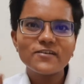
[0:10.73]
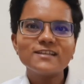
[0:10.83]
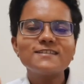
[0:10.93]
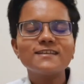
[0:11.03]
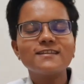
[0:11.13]

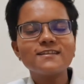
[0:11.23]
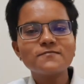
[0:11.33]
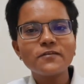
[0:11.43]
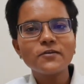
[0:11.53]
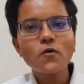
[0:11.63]
friends, in this
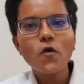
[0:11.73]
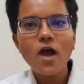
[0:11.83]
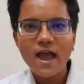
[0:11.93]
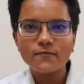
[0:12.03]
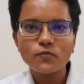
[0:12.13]
video,
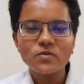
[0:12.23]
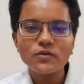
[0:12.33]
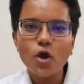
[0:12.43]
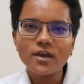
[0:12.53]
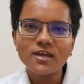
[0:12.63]
I will be
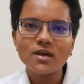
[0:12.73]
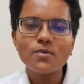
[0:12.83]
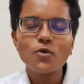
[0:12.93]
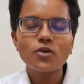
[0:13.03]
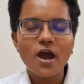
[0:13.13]
talking
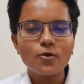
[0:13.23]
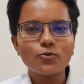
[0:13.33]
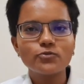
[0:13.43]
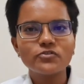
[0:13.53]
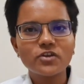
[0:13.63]
about how
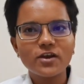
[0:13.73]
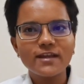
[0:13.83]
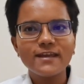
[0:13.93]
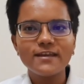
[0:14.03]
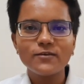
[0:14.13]
to
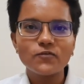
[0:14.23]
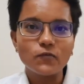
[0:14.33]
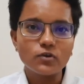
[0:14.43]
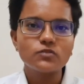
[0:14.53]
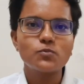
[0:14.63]
study in your
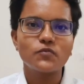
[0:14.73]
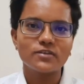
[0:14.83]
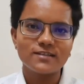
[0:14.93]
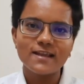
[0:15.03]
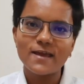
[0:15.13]
first
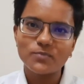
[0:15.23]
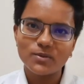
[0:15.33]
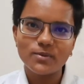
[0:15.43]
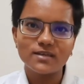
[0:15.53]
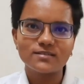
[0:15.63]
professional
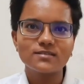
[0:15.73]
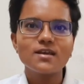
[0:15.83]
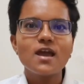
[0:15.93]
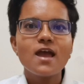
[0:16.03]
MBBS.